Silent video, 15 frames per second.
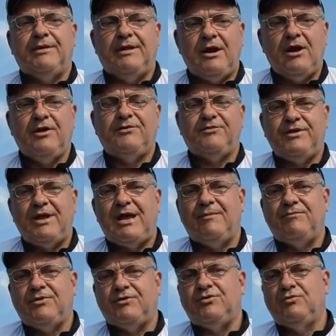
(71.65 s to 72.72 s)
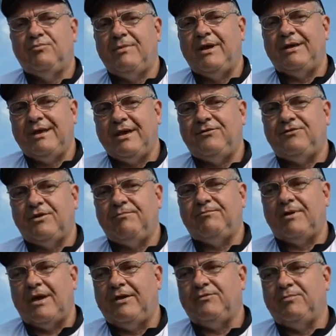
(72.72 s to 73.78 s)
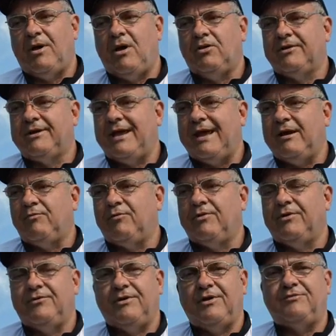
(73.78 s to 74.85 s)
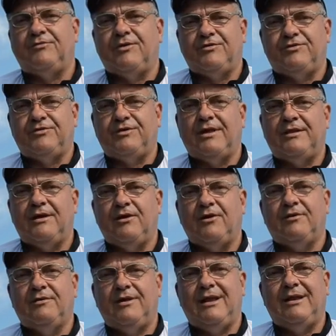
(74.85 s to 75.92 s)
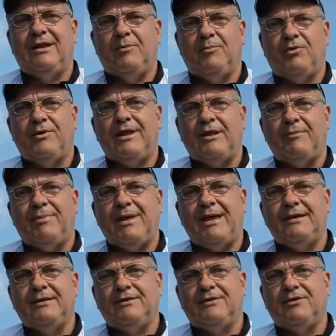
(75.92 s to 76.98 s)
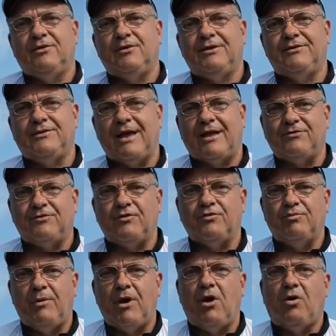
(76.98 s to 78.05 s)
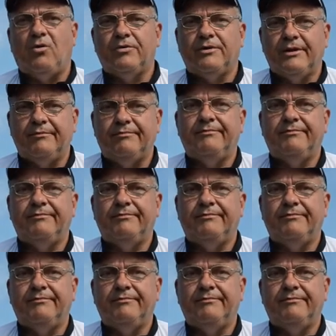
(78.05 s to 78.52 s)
there is times that you may catch a smaller cat where they just sit there and nibbled at the bait until it's got so small, then